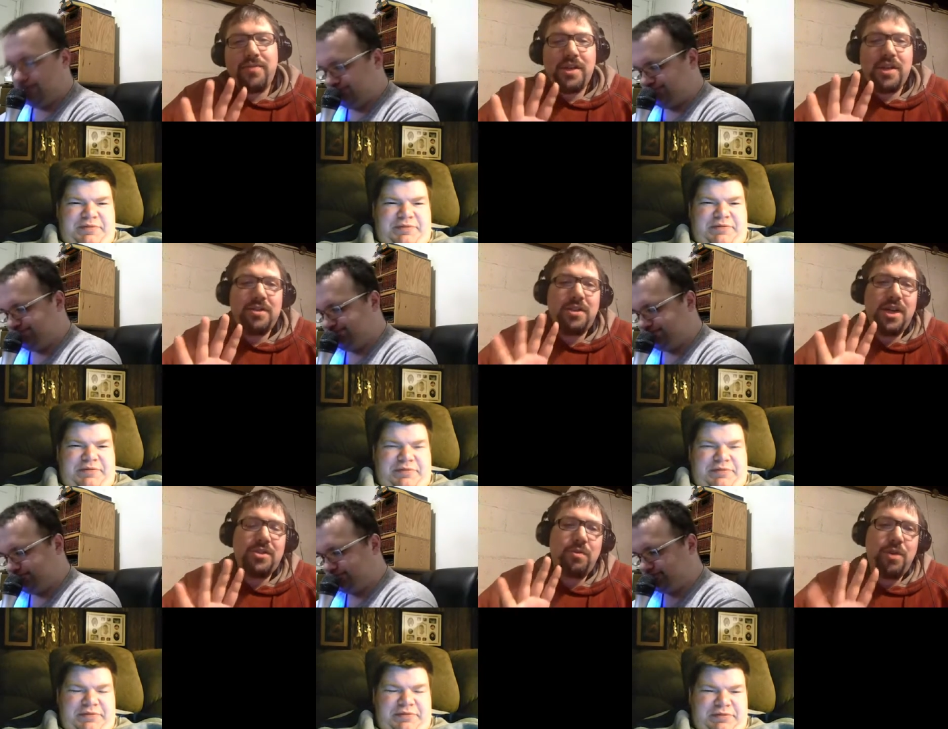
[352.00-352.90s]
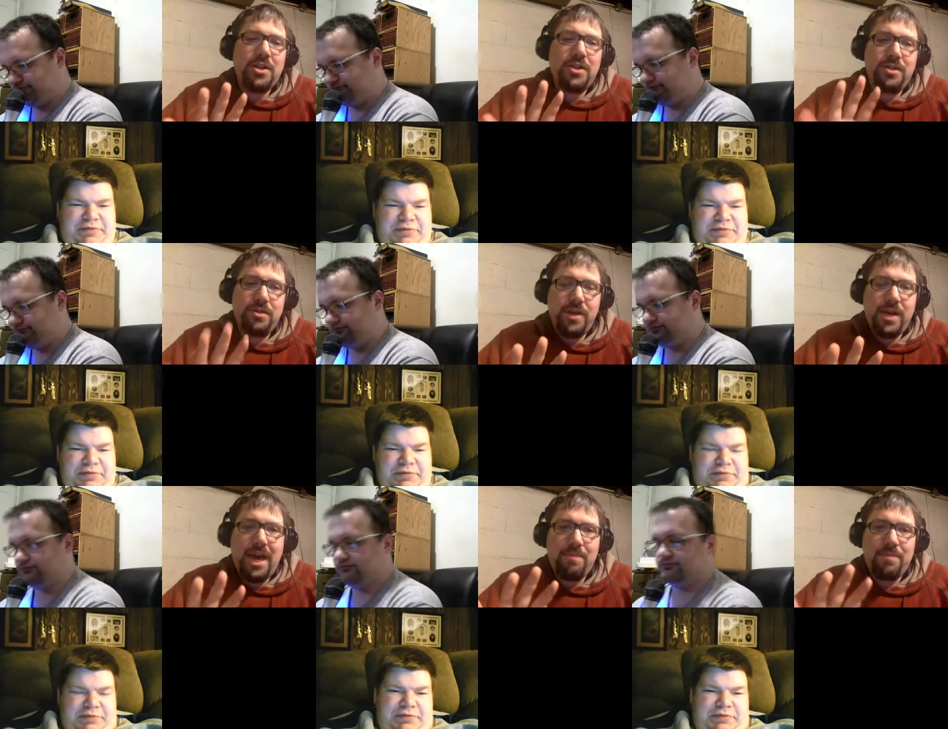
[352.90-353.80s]
Speaker 1: in case you guys are watching this to
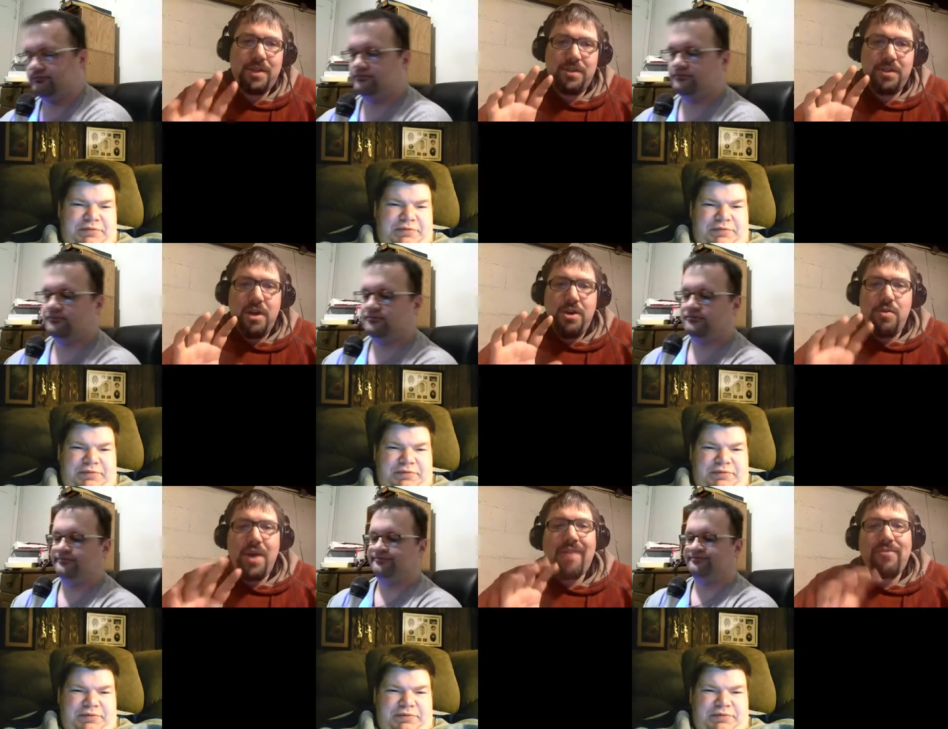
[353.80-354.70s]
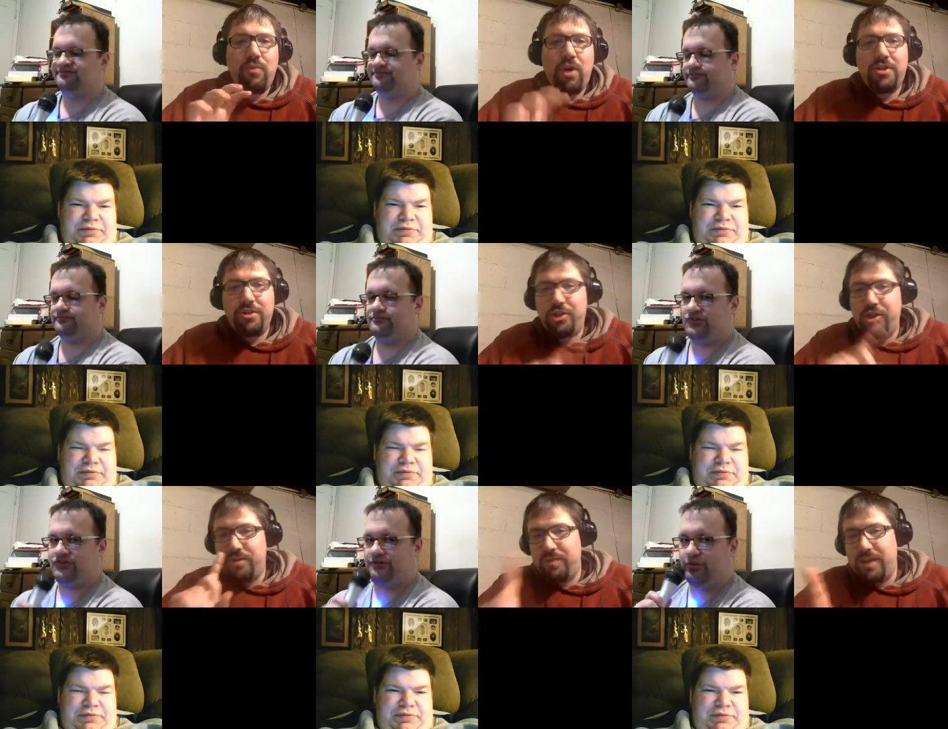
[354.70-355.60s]
recap, because you haven't watched the
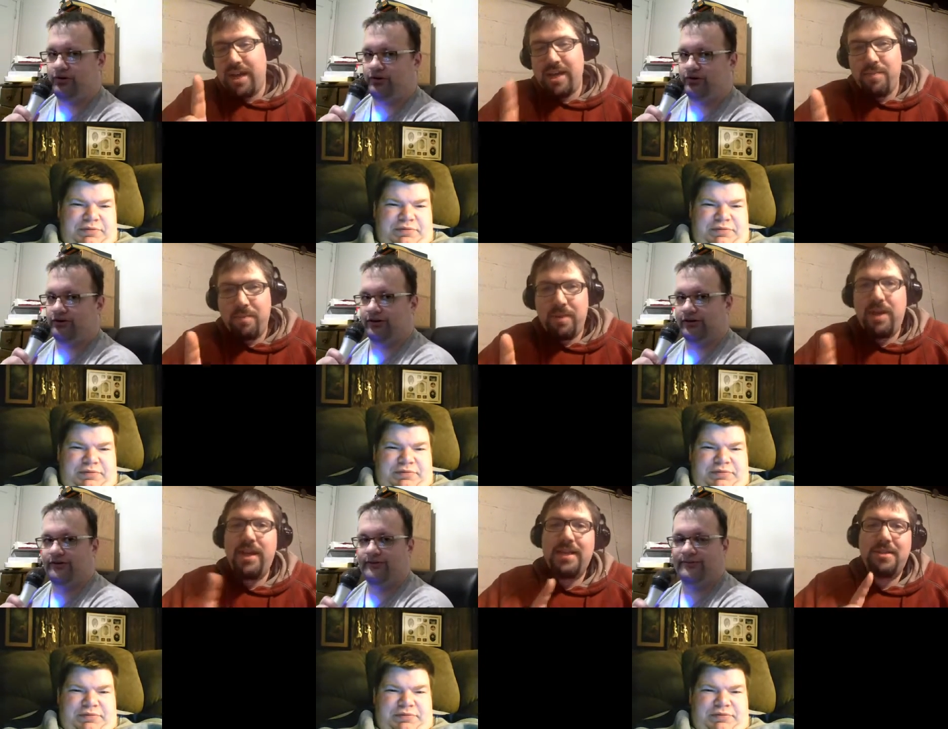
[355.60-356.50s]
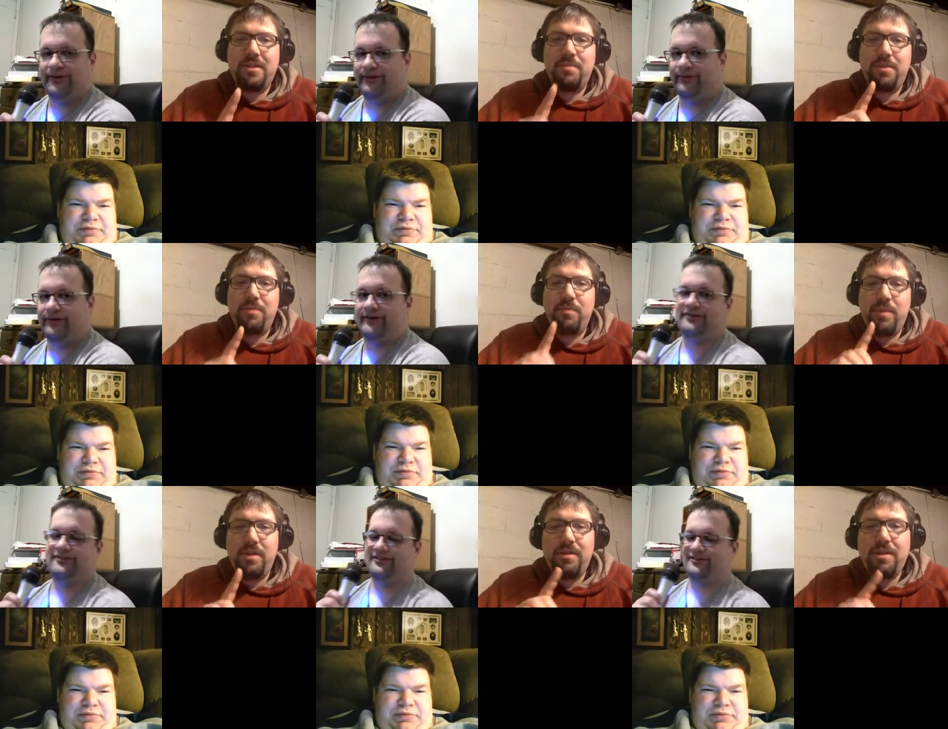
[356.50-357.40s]
show, so we have got to keep in mind, guys. Some people,
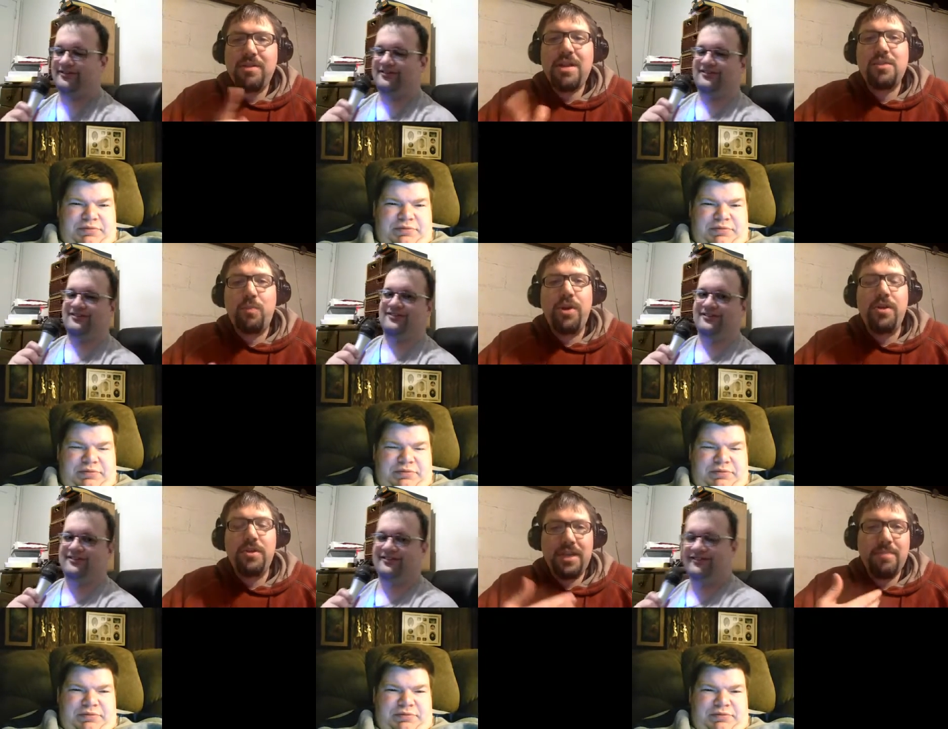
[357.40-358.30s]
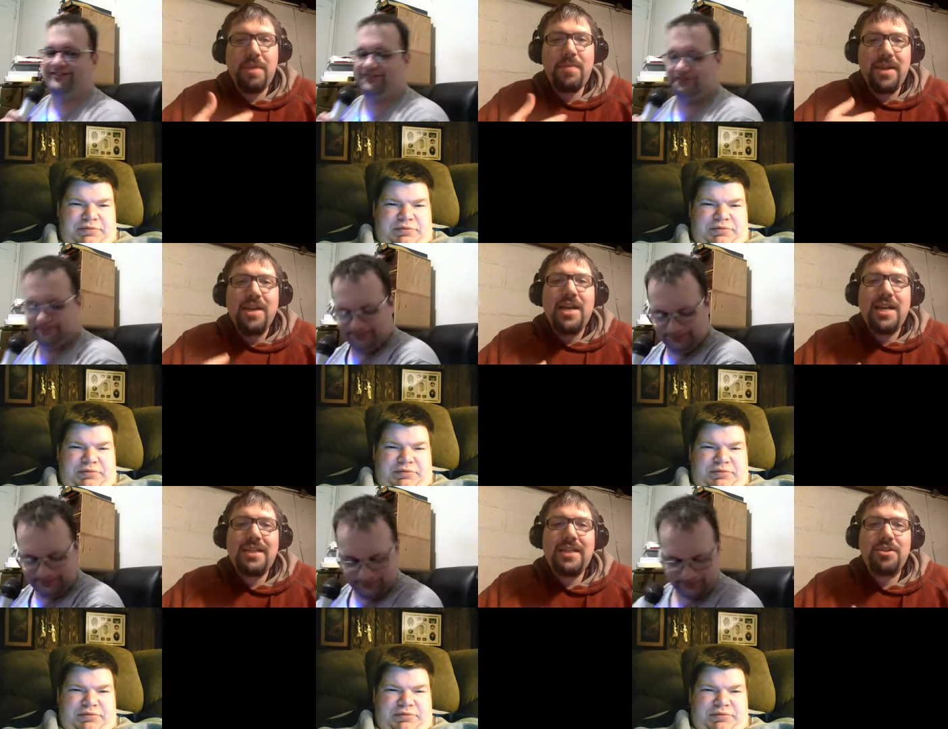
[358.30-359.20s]
may, no, not spoilers. Like maybe
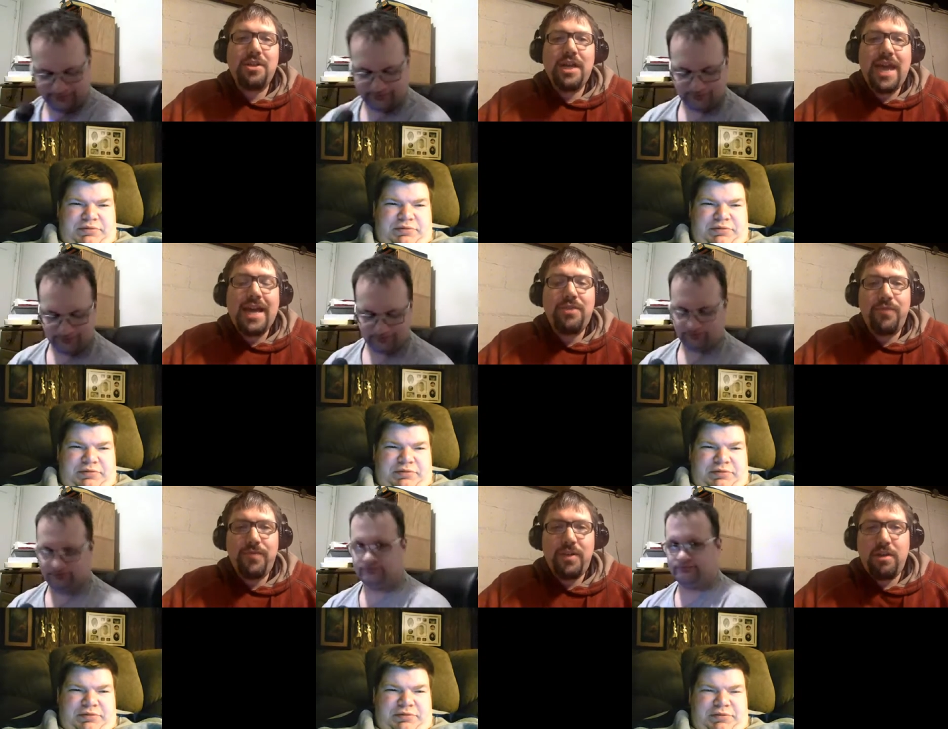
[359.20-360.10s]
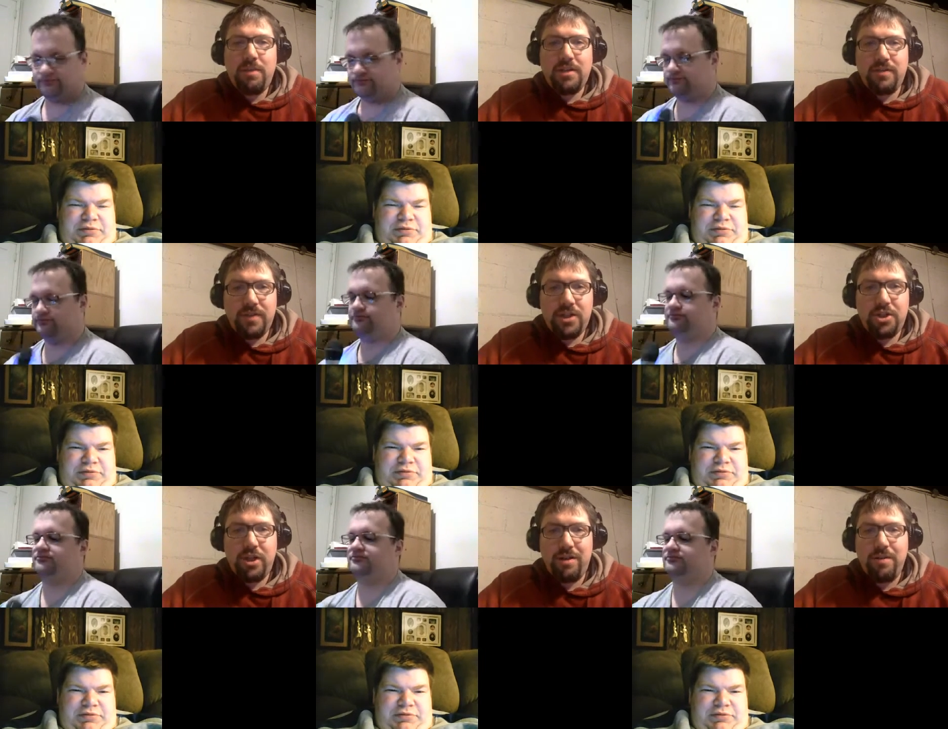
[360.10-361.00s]
it's easier to catch 15 minutes of this
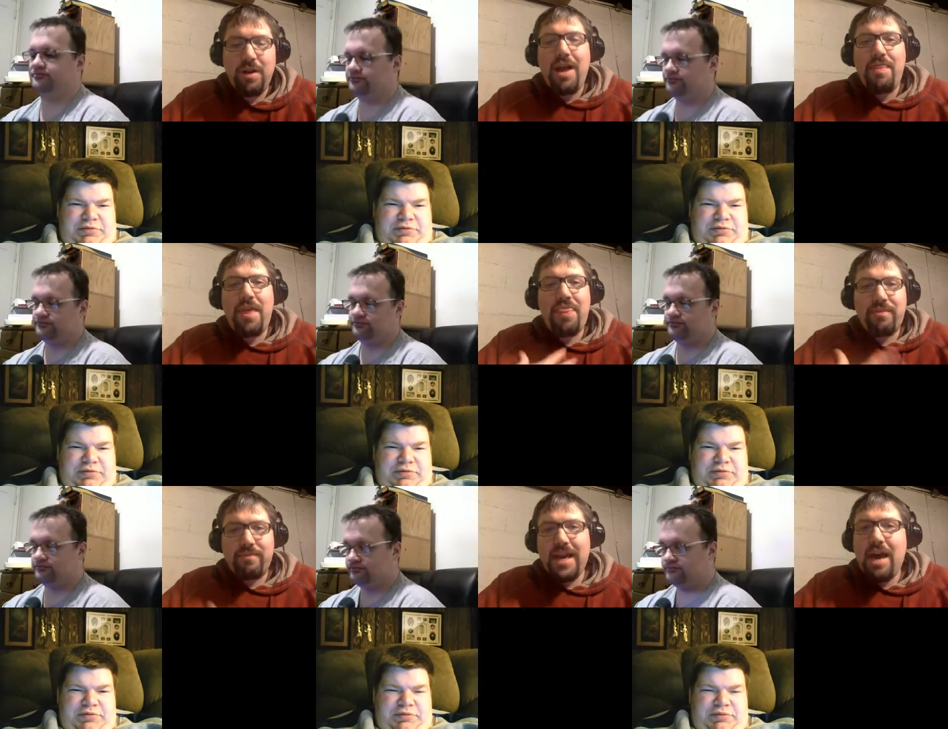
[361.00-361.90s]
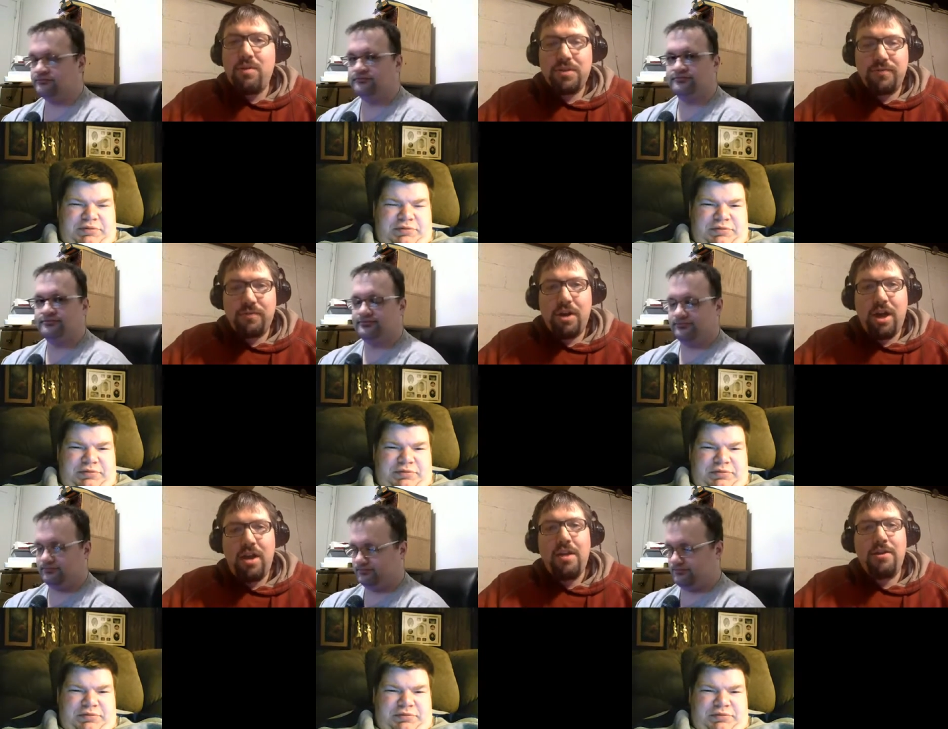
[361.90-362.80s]
show than three hours of
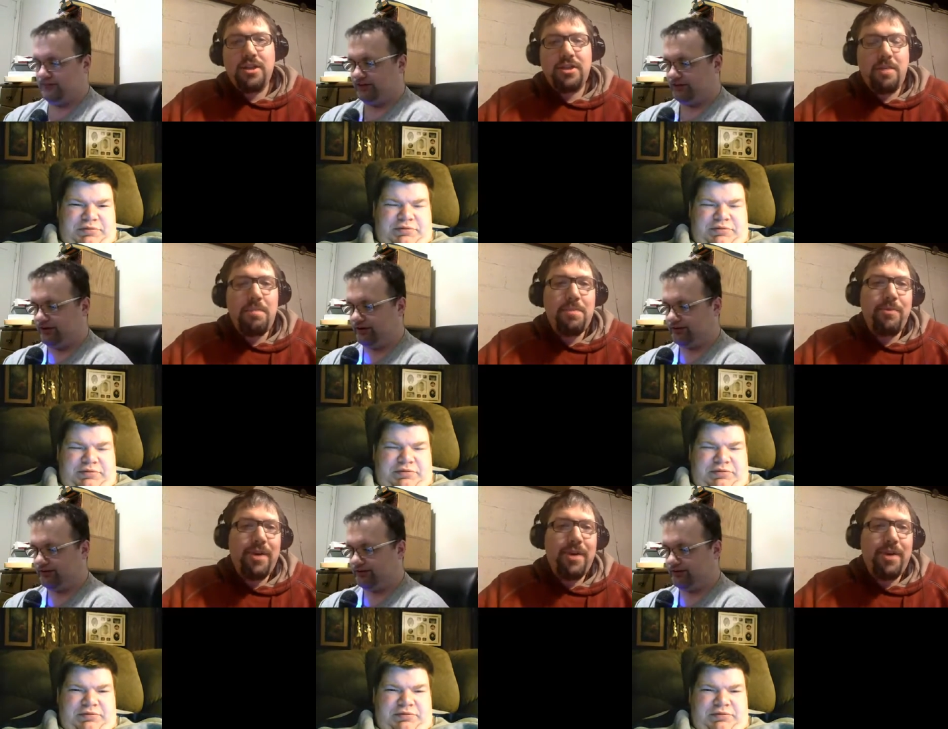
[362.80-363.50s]
Raw because some people